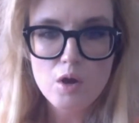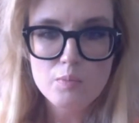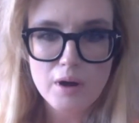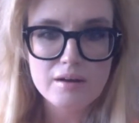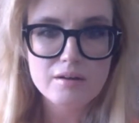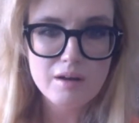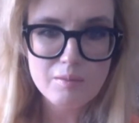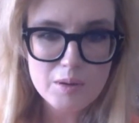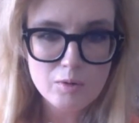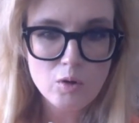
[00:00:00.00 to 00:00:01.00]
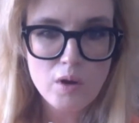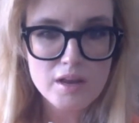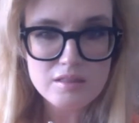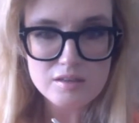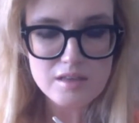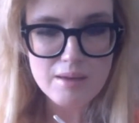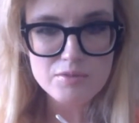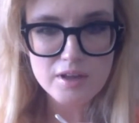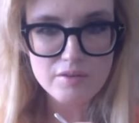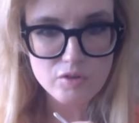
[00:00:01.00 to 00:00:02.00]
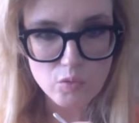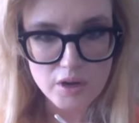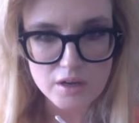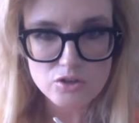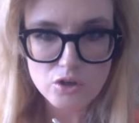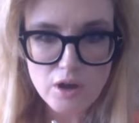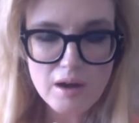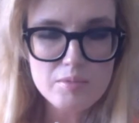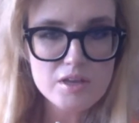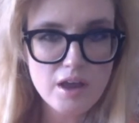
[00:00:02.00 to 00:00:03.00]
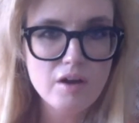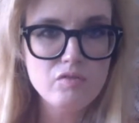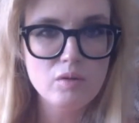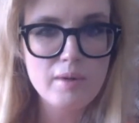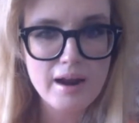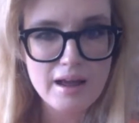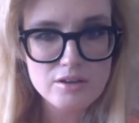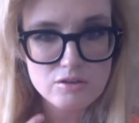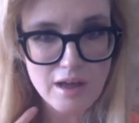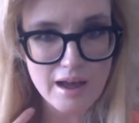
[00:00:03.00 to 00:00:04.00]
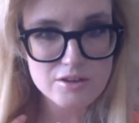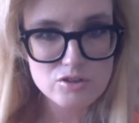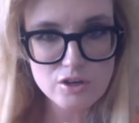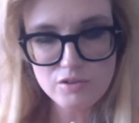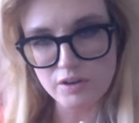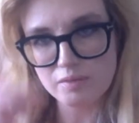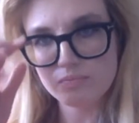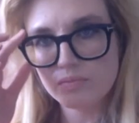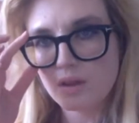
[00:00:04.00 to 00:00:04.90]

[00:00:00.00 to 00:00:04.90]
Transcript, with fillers: But people don't want to eat the same thing every week. So you got to be careful about how you, how you serve it.